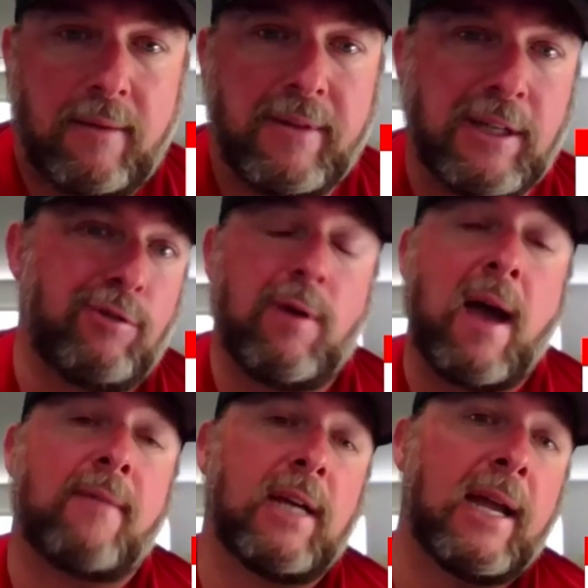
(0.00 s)
that you
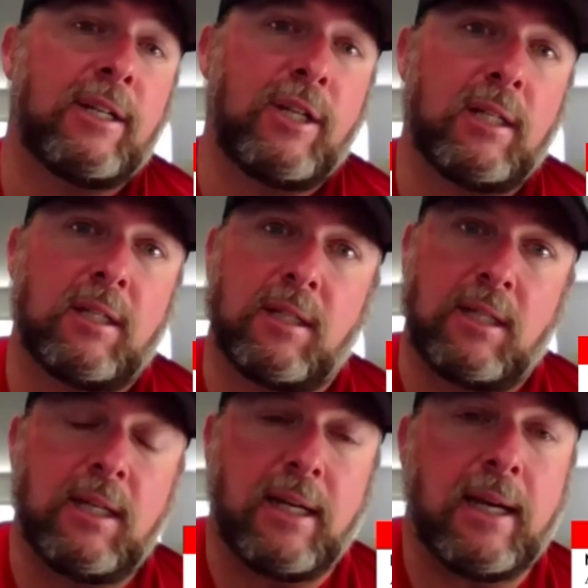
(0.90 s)
haven't got a chance to
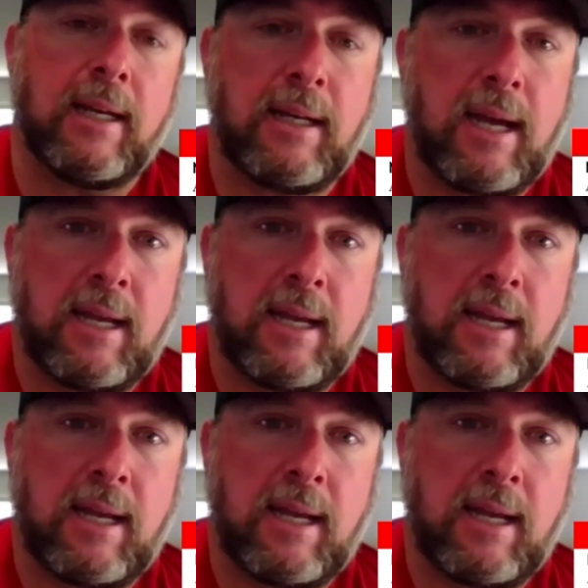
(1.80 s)
see again.